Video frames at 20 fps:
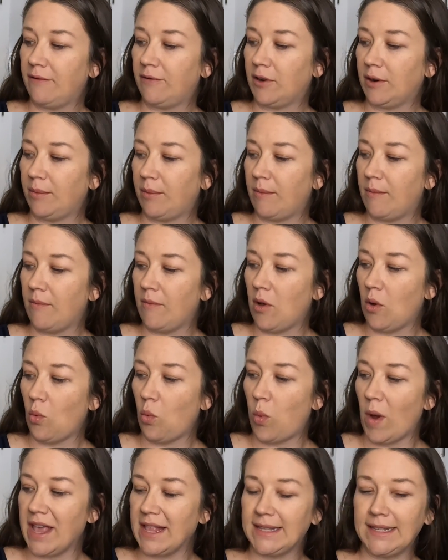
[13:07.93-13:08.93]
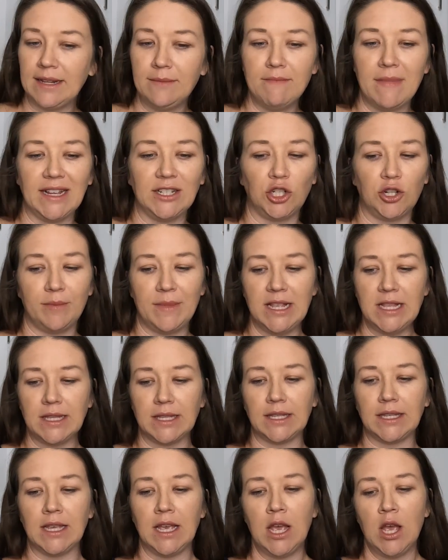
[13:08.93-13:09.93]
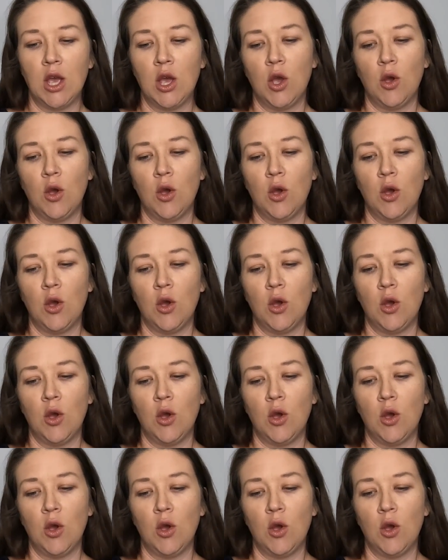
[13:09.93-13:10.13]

for weights and measurements.